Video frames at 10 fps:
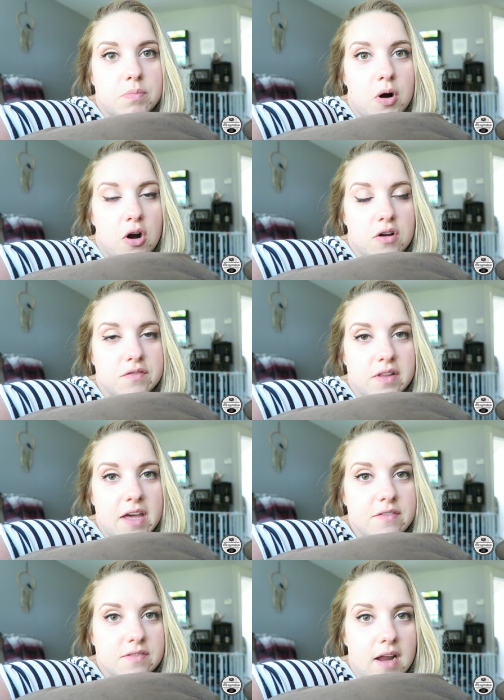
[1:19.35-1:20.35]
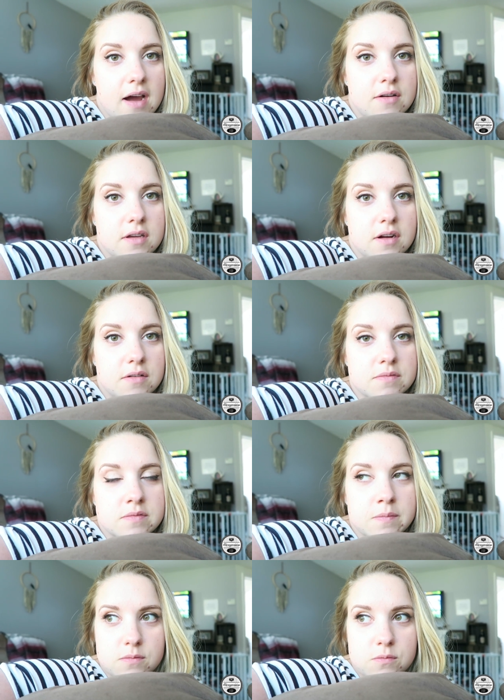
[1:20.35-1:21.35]
part of life now, you know.
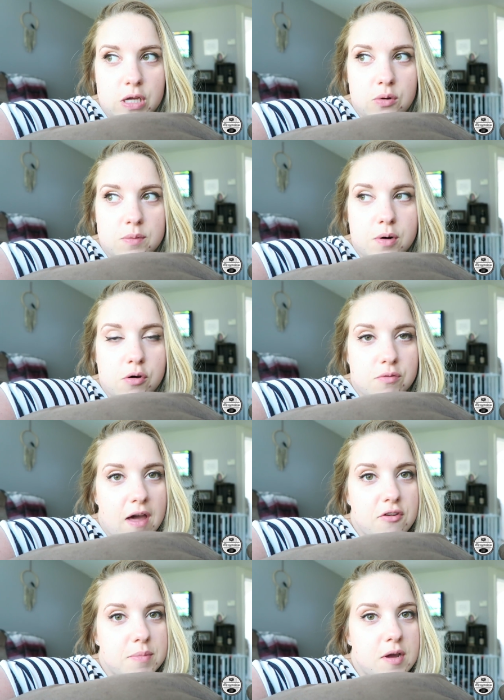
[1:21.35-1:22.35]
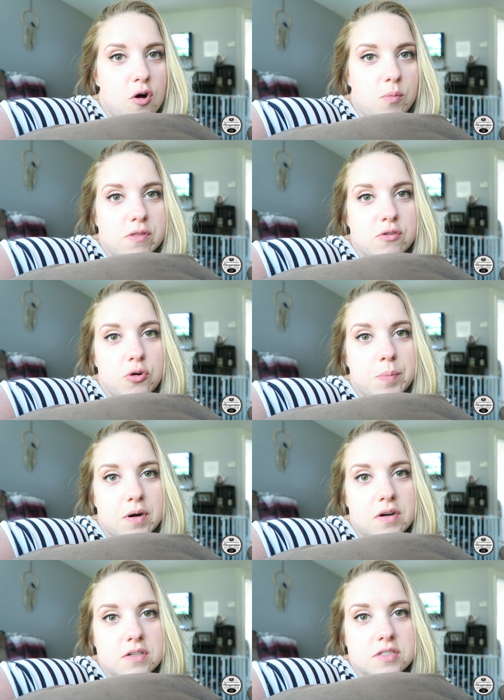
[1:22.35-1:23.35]
We would both rather be home with
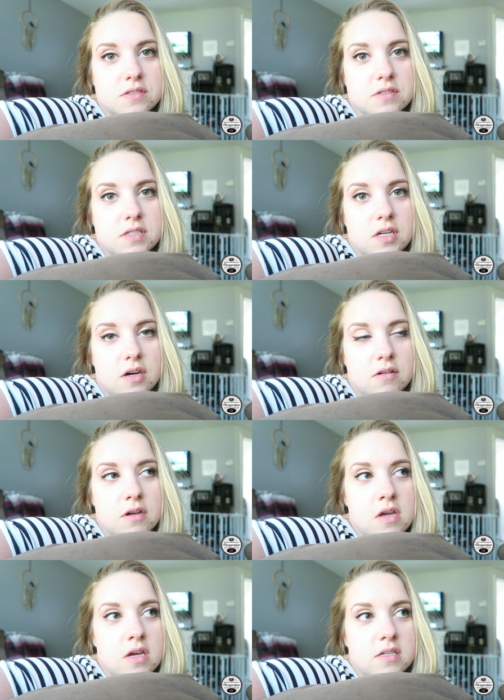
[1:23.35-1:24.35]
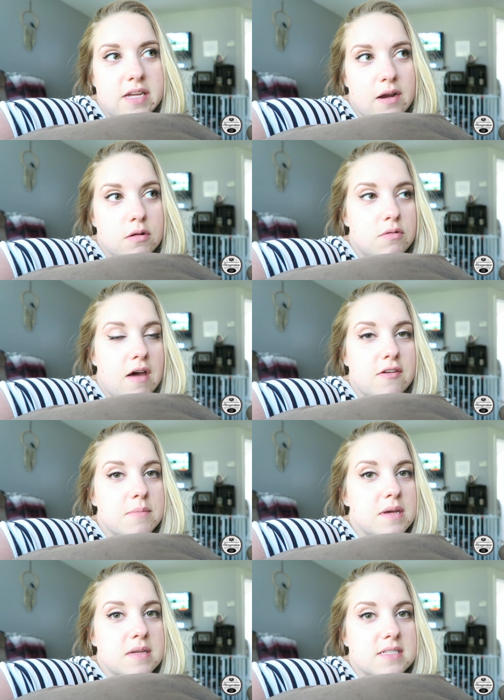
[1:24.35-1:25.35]
Cooper, you know. Dan would rather
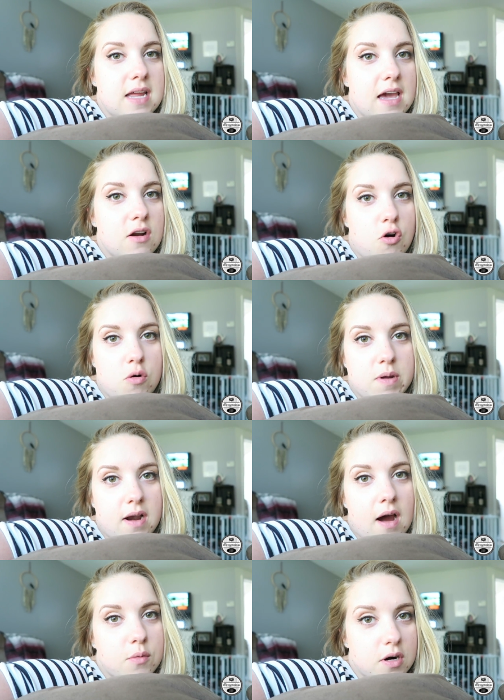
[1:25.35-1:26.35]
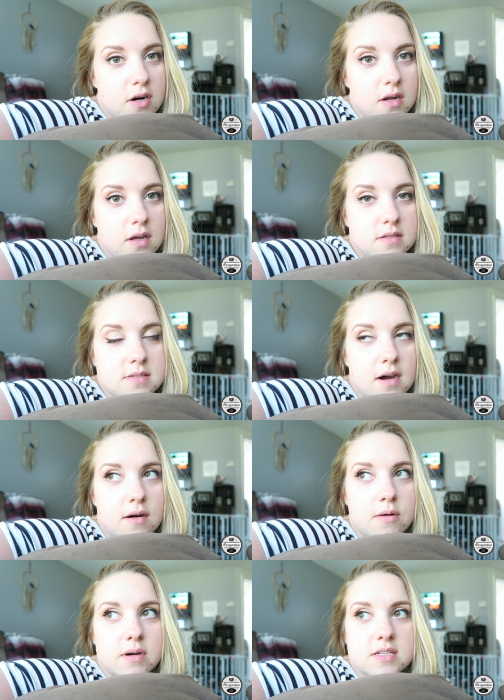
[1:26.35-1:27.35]
me stay at home and not work,
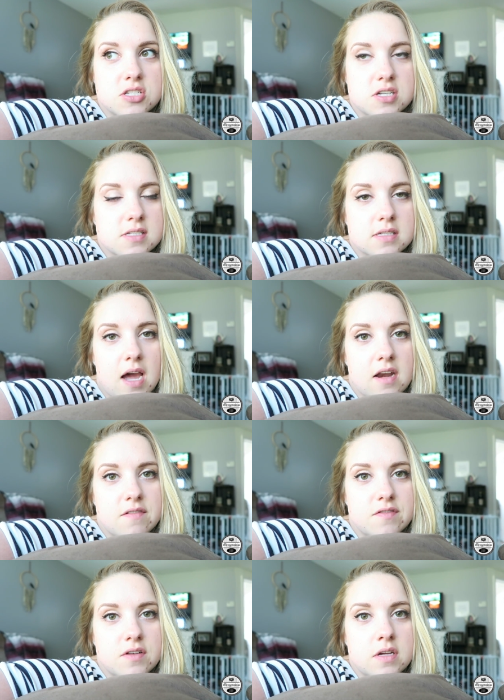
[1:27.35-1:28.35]
so it's just kind of